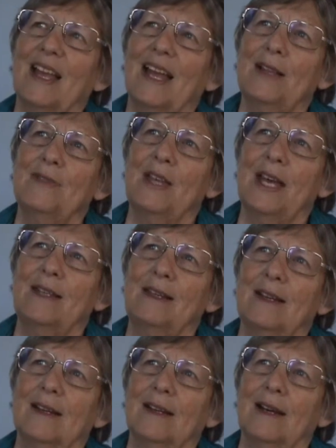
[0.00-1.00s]
And
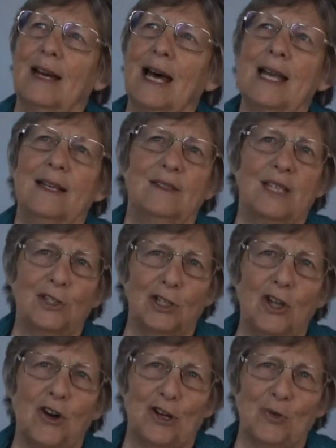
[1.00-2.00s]
then I had
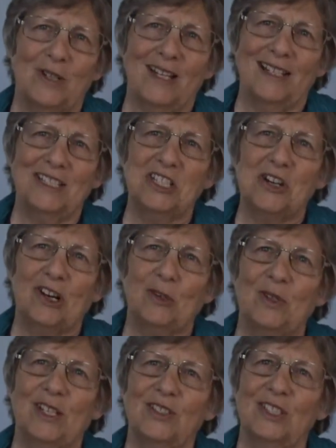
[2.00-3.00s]
Cecil Harwood, A.C.
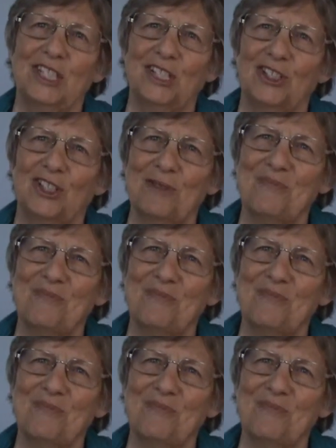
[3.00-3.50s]
Harwood, as a teacher.